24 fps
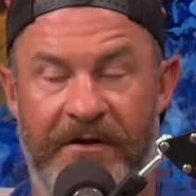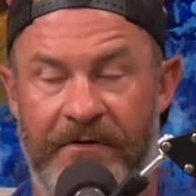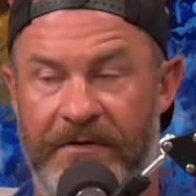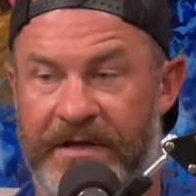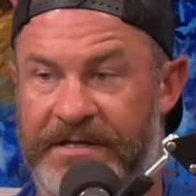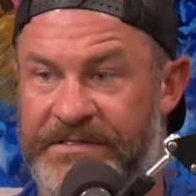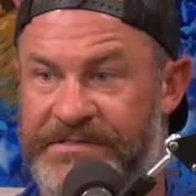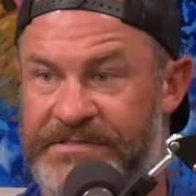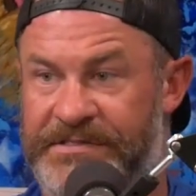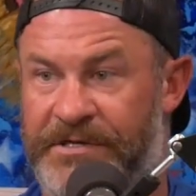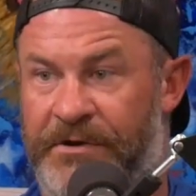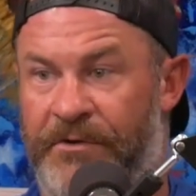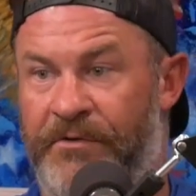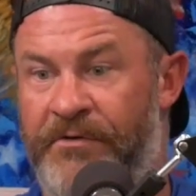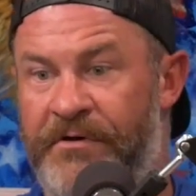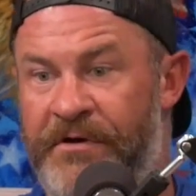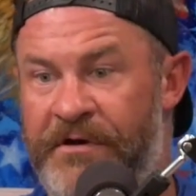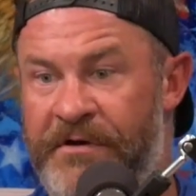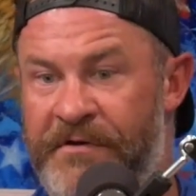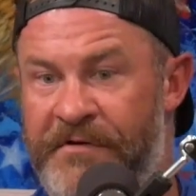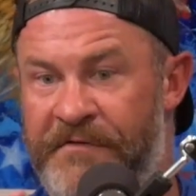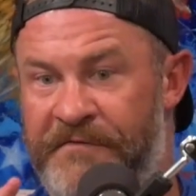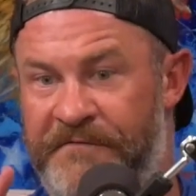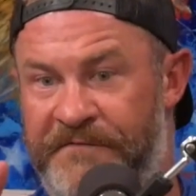Yep. And so
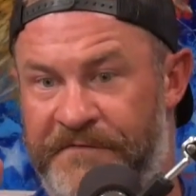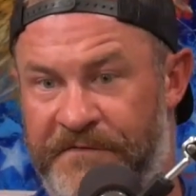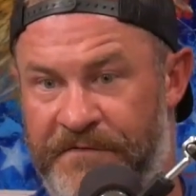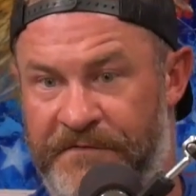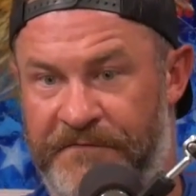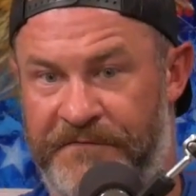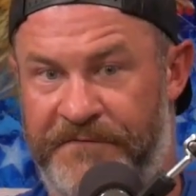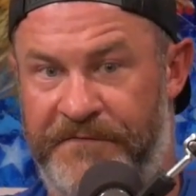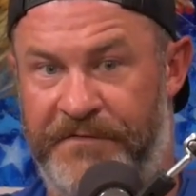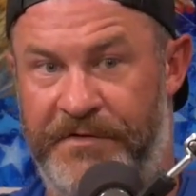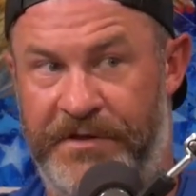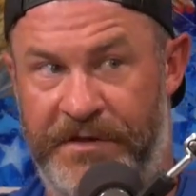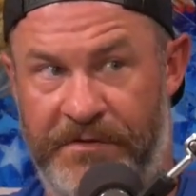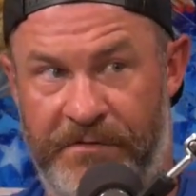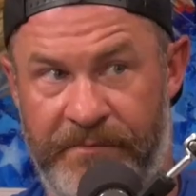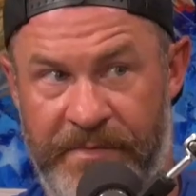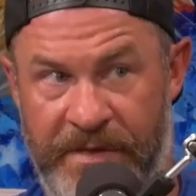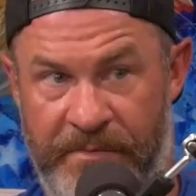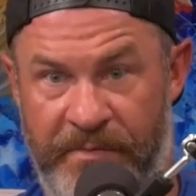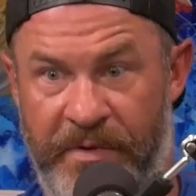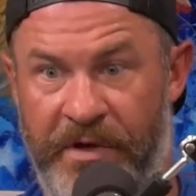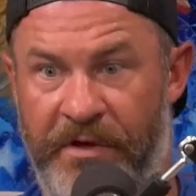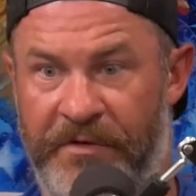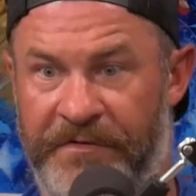for for you and
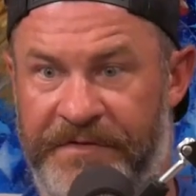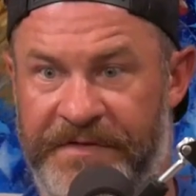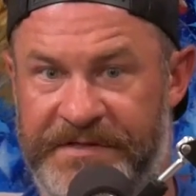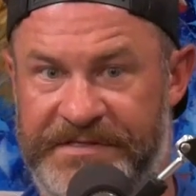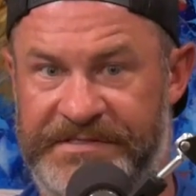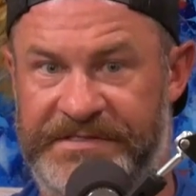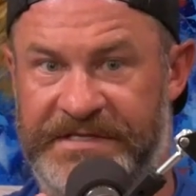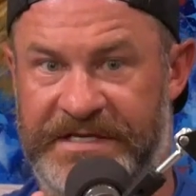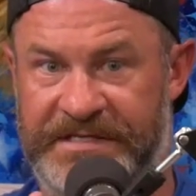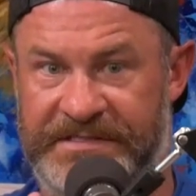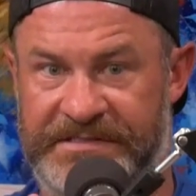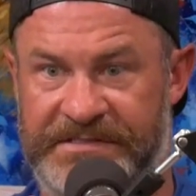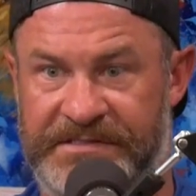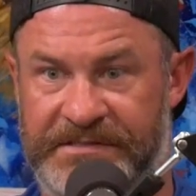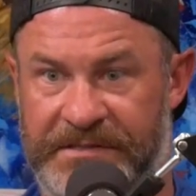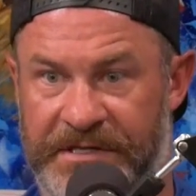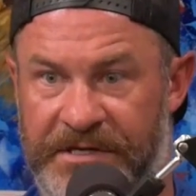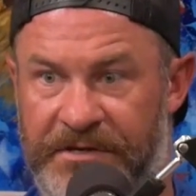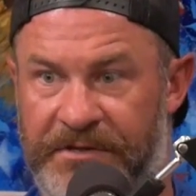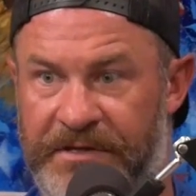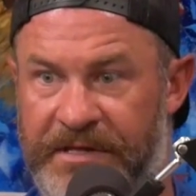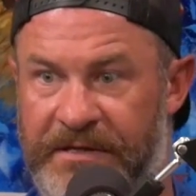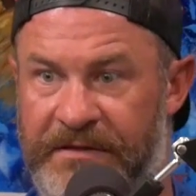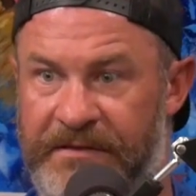me both, it's it's
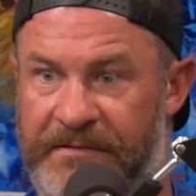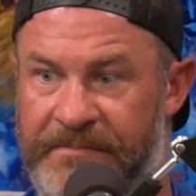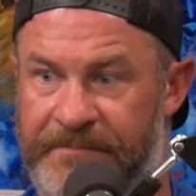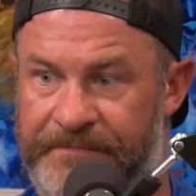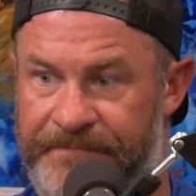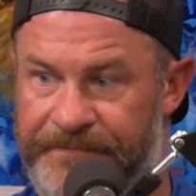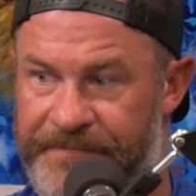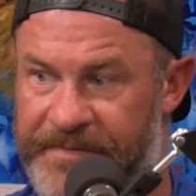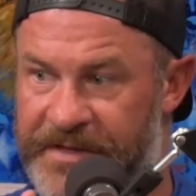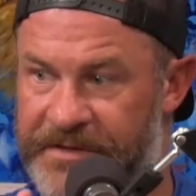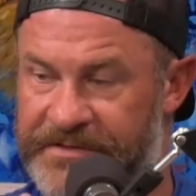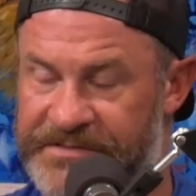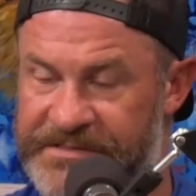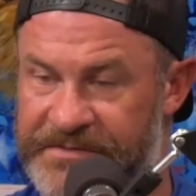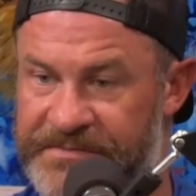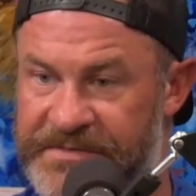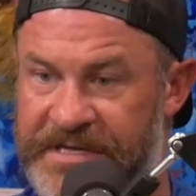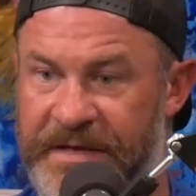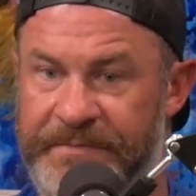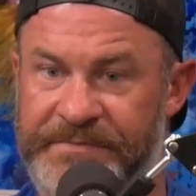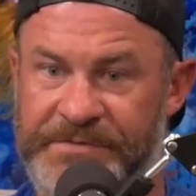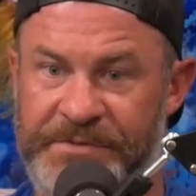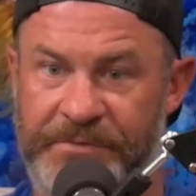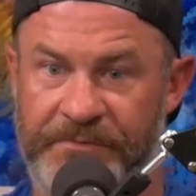literally you know
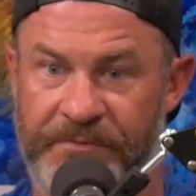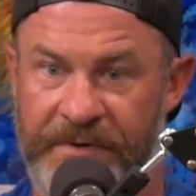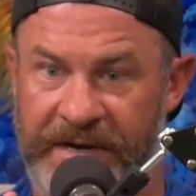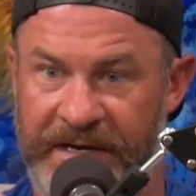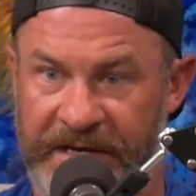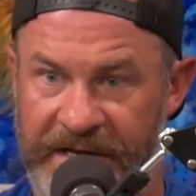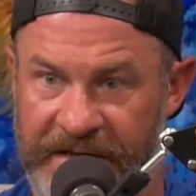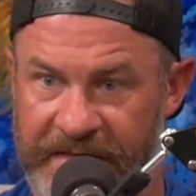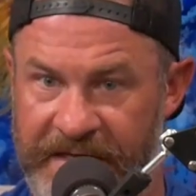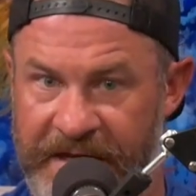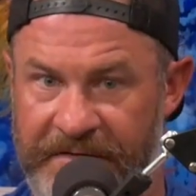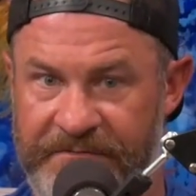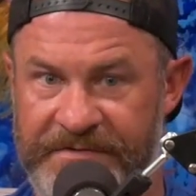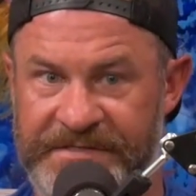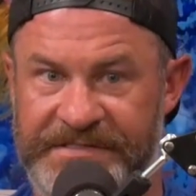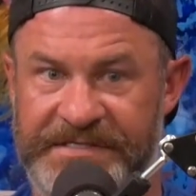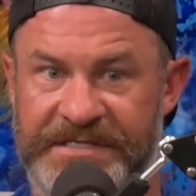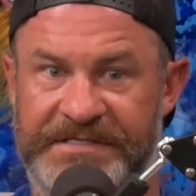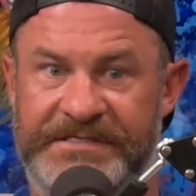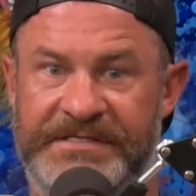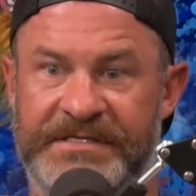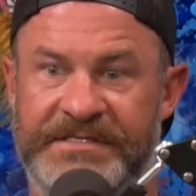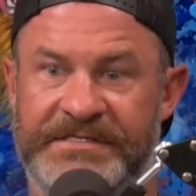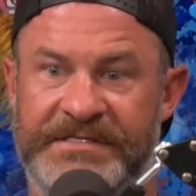sometimes you run into that
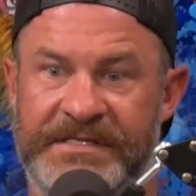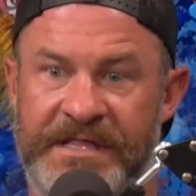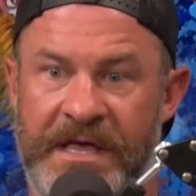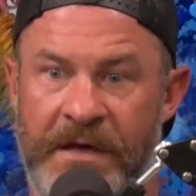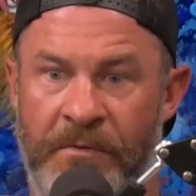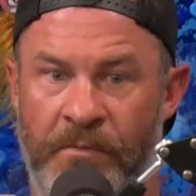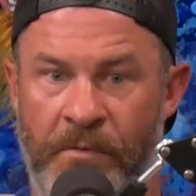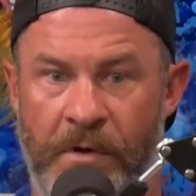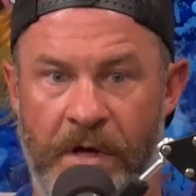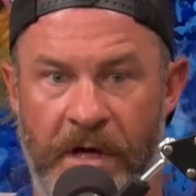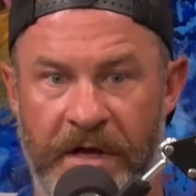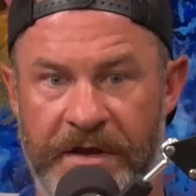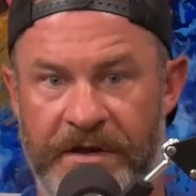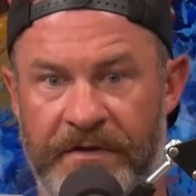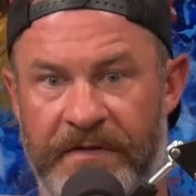resistance and that wall.